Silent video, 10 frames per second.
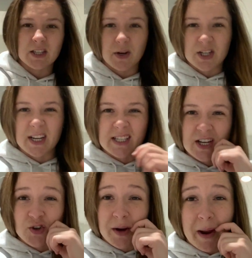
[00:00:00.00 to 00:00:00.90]
question as I
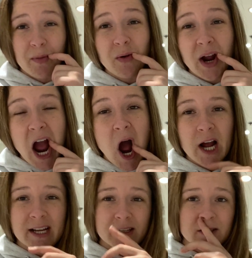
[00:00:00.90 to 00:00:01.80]
drink my
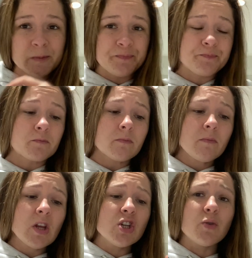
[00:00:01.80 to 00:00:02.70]
pre-workout is,
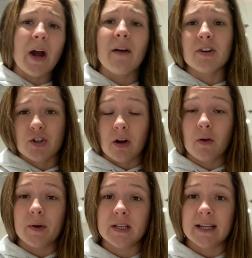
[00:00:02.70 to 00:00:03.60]
do I ever
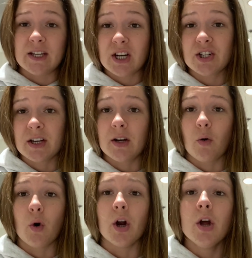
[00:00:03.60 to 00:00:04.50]
struggle with digestion or